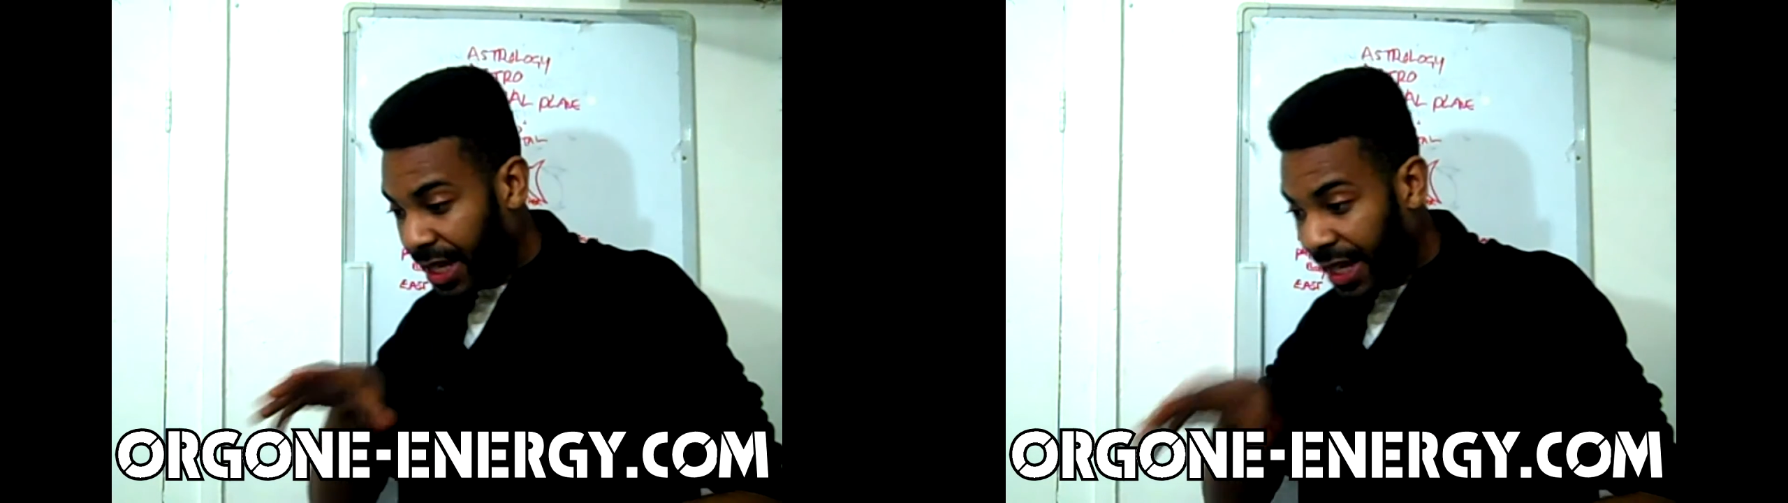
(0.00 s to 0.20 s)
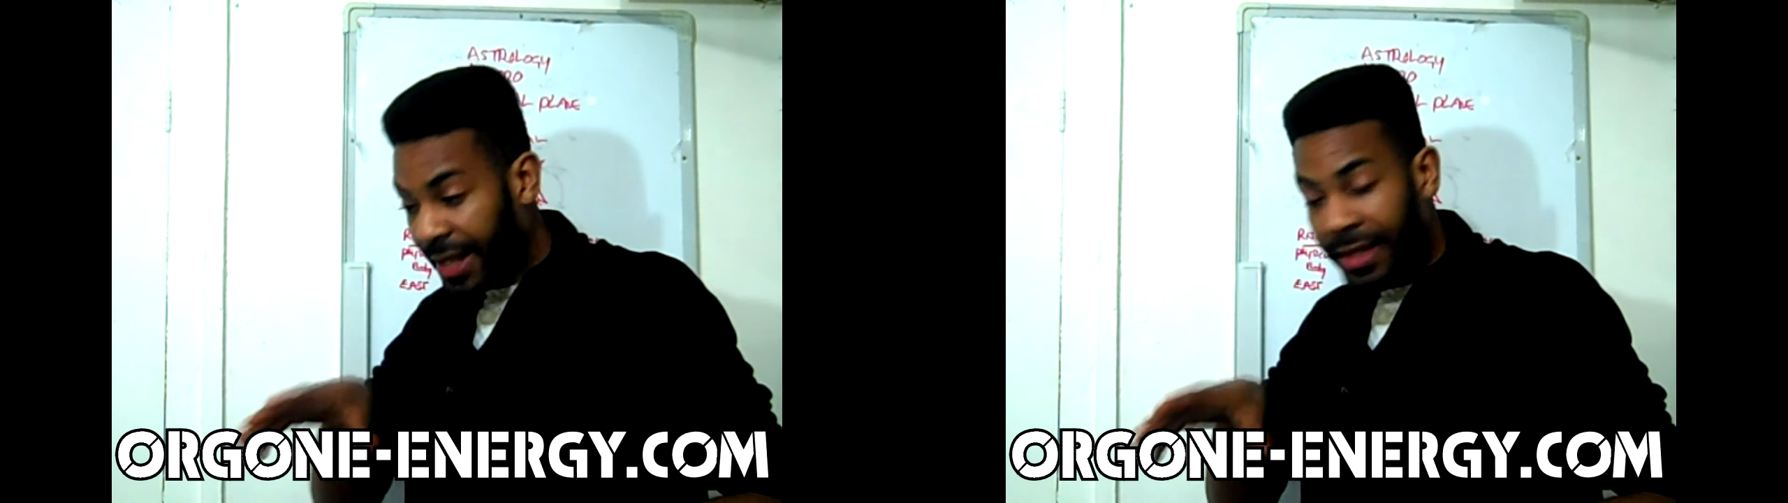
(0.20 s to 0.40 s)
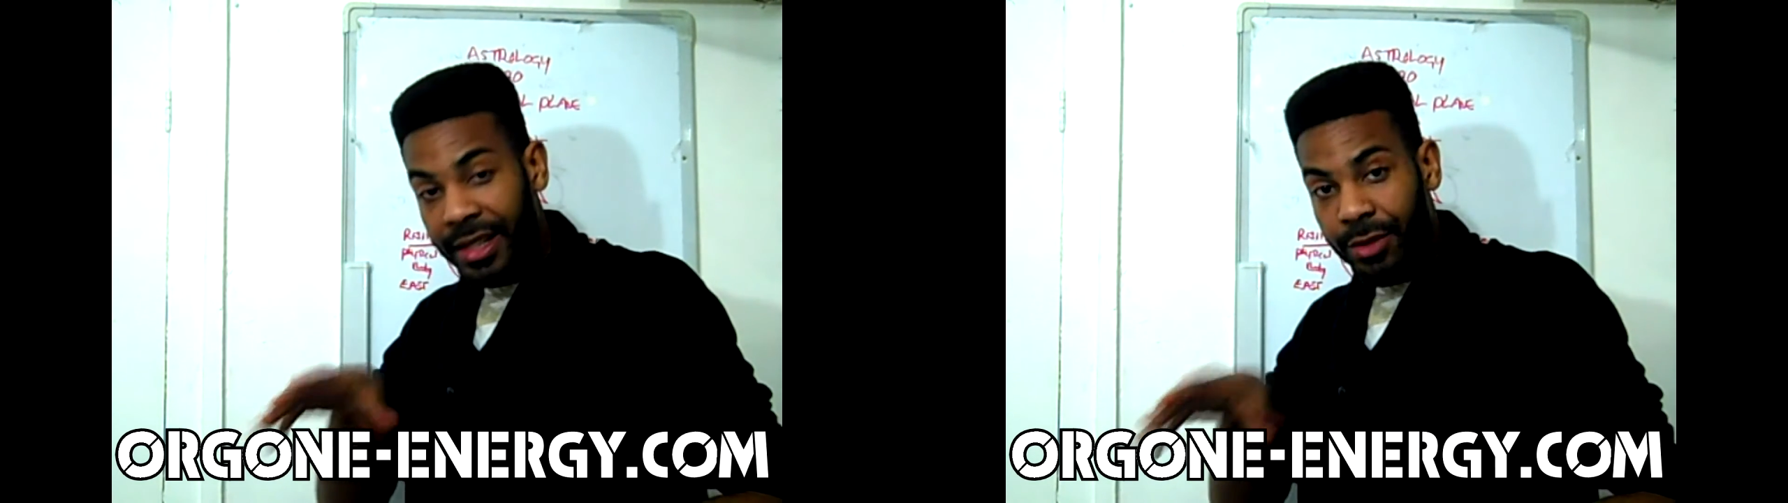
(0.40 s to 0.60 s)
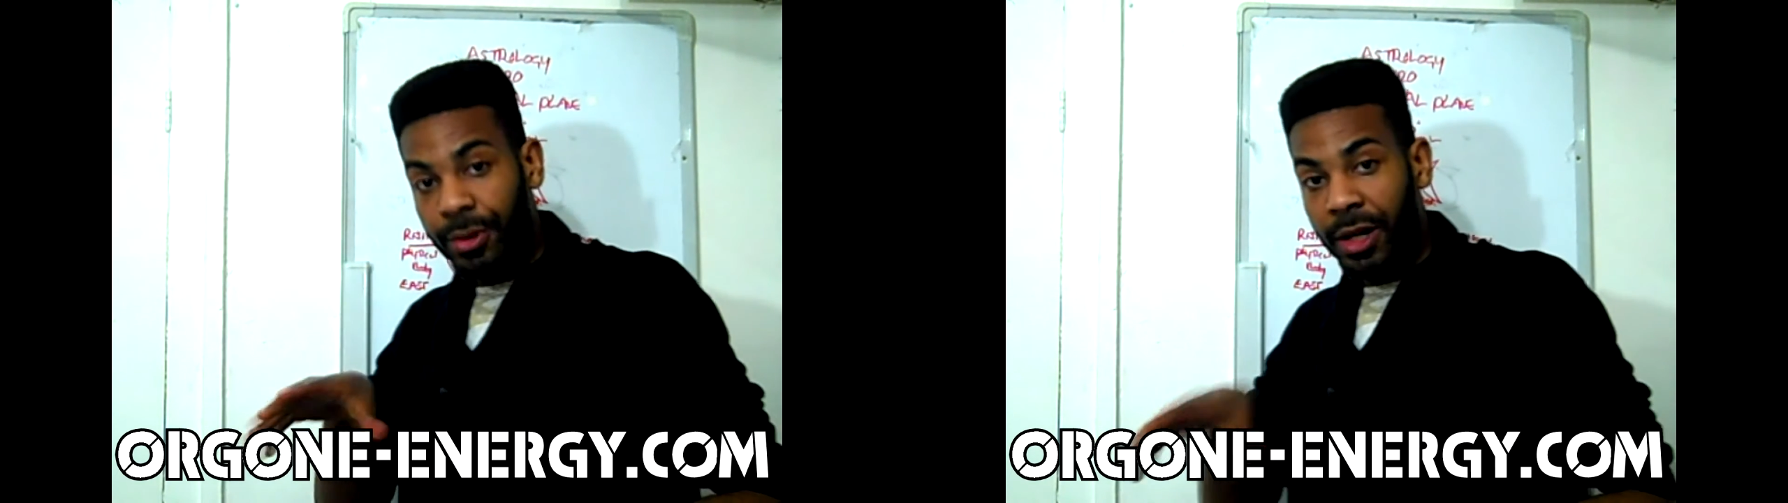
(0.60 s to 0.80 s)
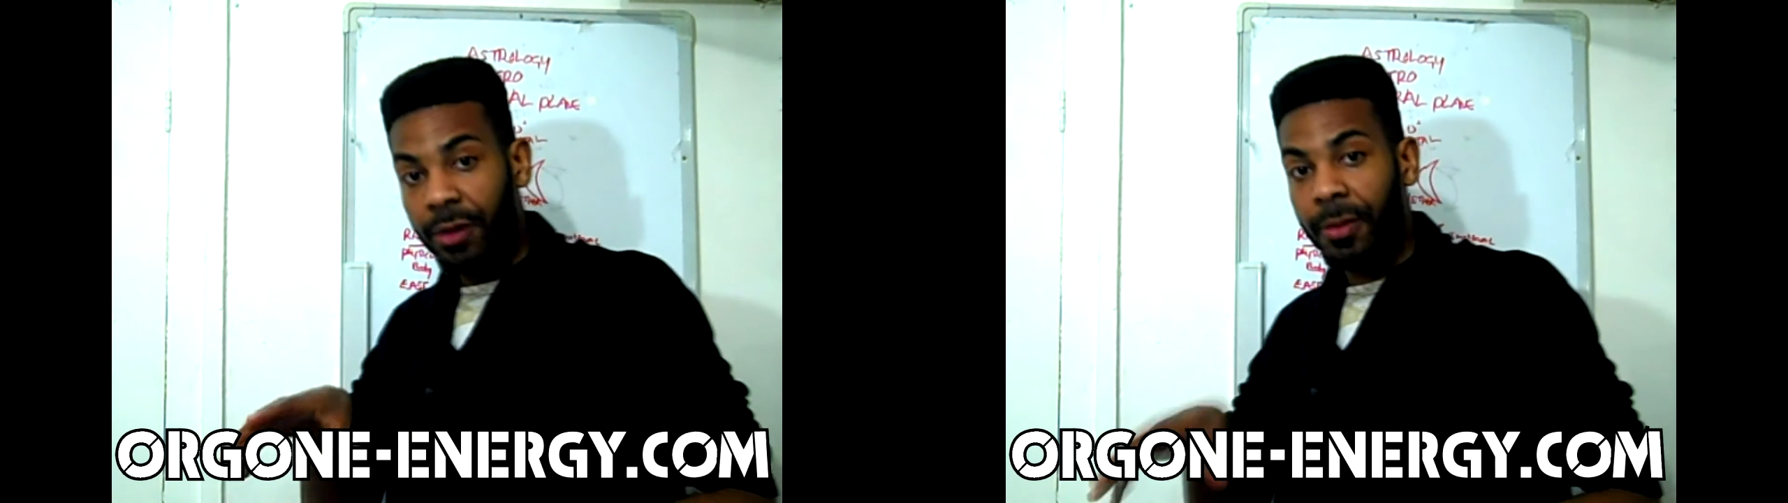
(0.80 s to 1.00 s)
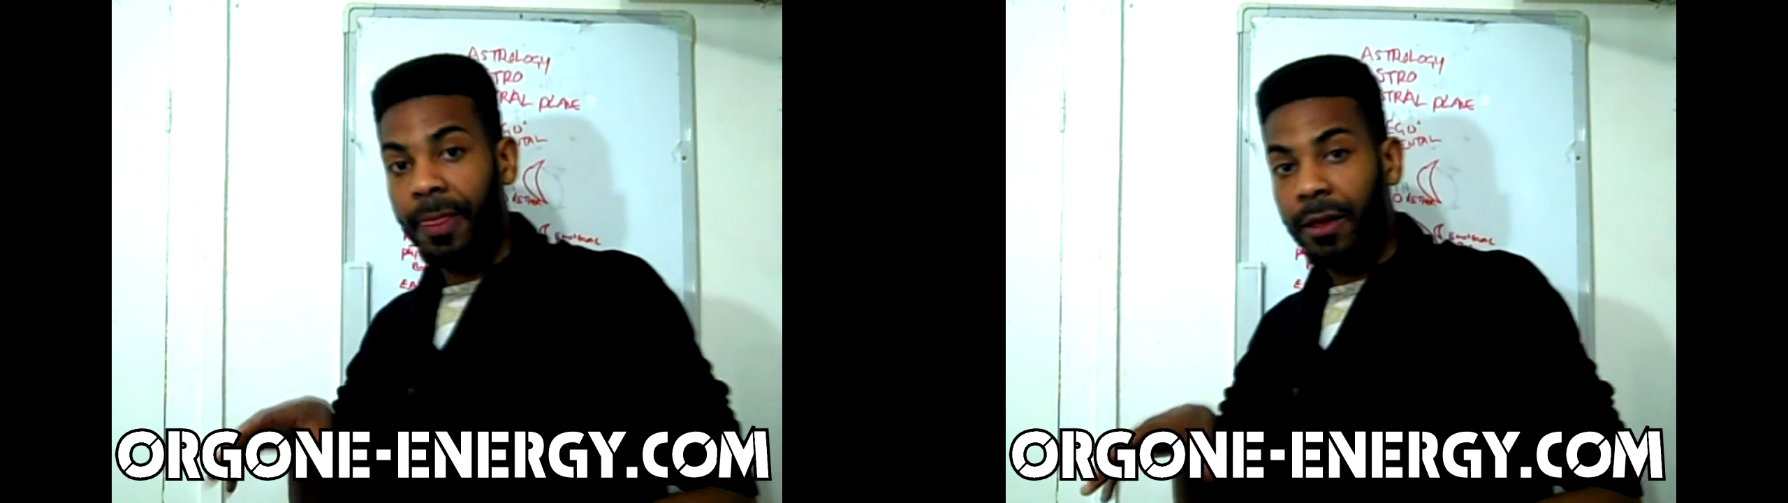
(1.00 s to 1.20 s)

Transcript: in this realm.